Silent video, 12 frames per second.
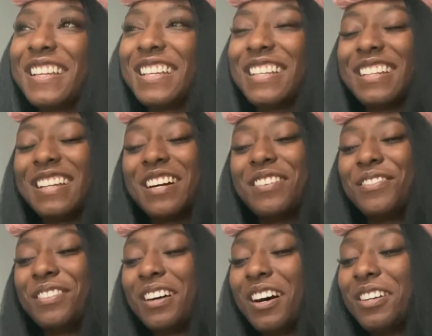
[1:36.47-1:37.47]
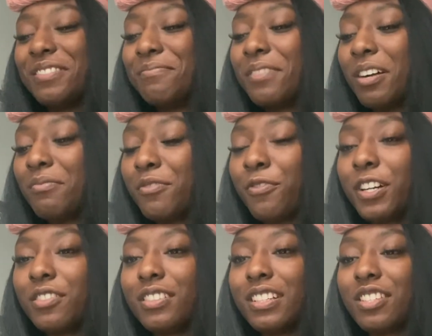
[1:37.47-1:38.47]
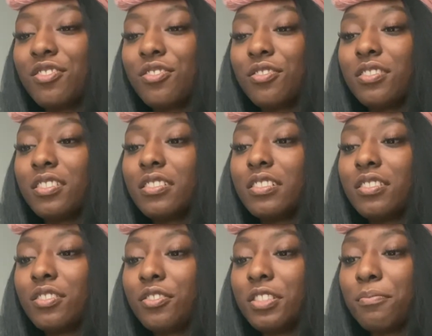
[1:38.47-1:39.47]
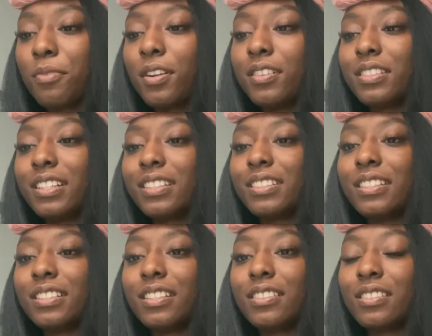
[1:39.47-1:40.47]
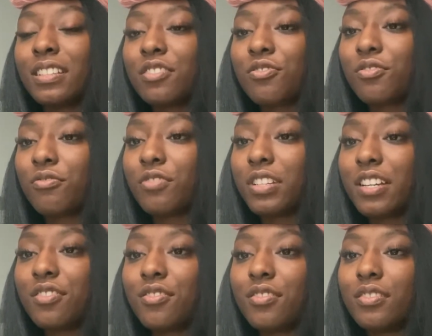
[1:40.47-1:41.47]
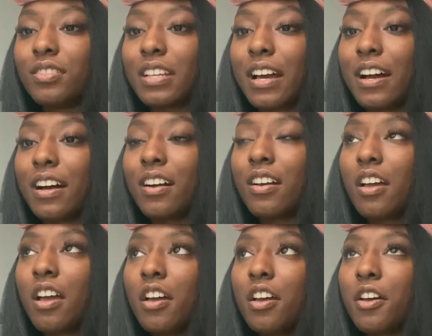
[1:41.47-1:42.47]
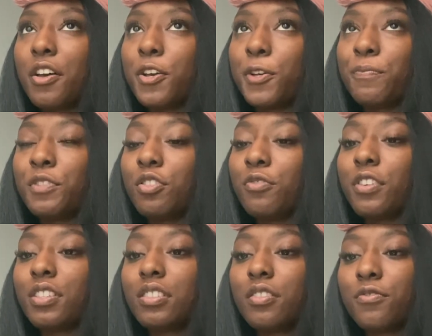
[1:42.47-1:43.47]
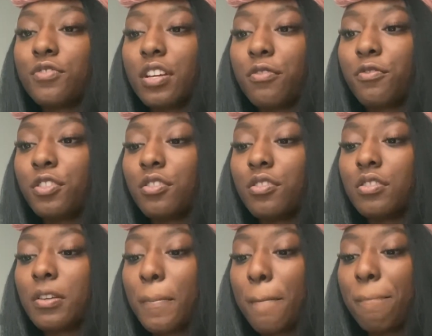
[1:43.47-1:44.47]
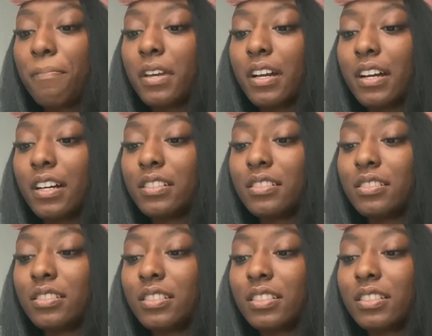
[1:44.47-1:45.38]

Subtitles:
Yeah, I'm a final year student studying politics and international relations at University of Sheffield, and